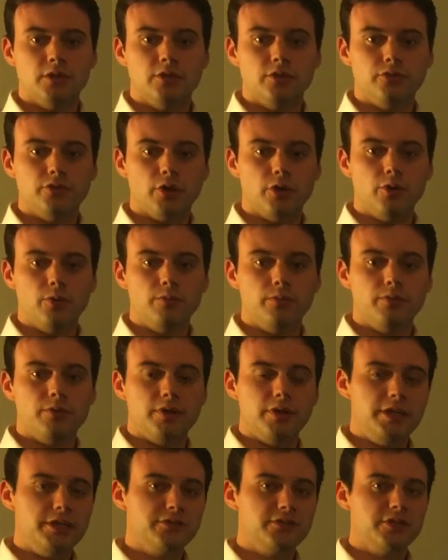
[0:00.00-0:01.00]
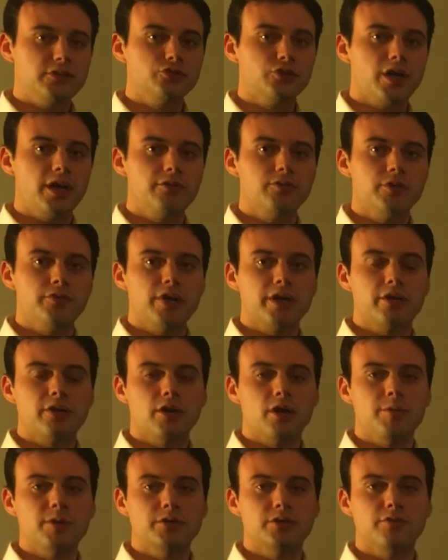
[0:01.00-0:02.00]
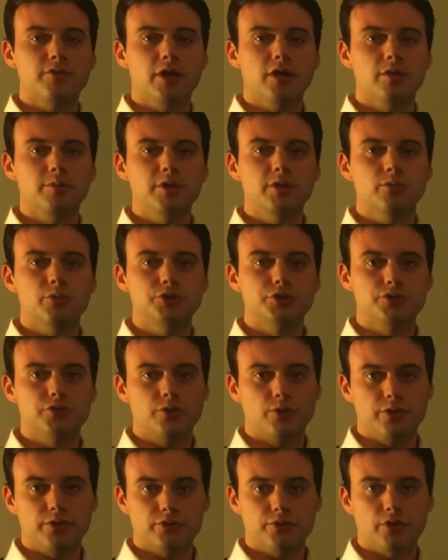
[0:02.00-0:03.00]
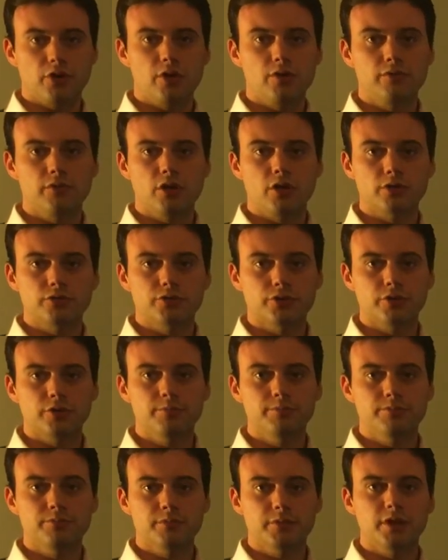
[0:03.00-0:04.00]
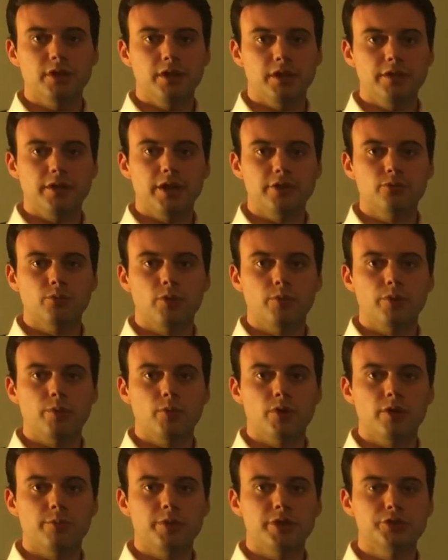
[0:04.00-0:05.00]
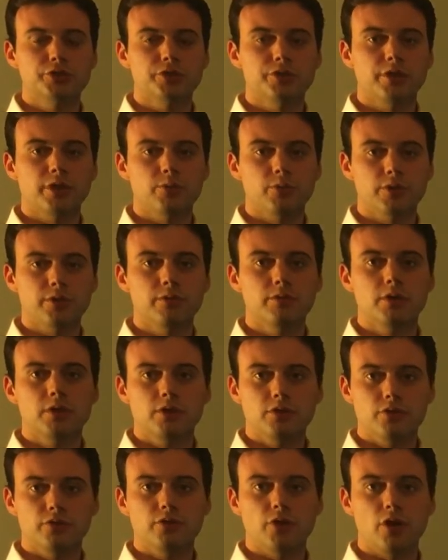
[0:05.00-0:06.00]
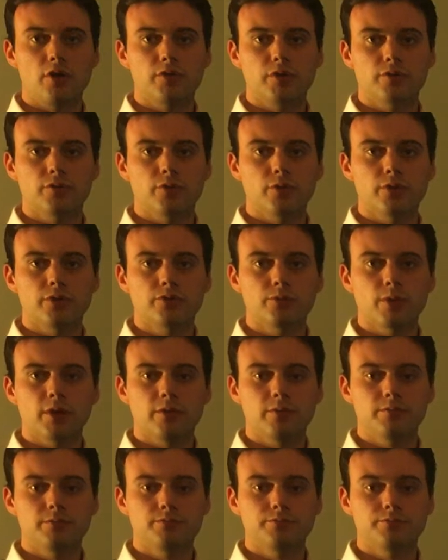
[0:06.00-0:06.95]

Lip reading: So it's the driver of economic development which is going to solve long-term, and that's what we want to make sure that we're solving for as well.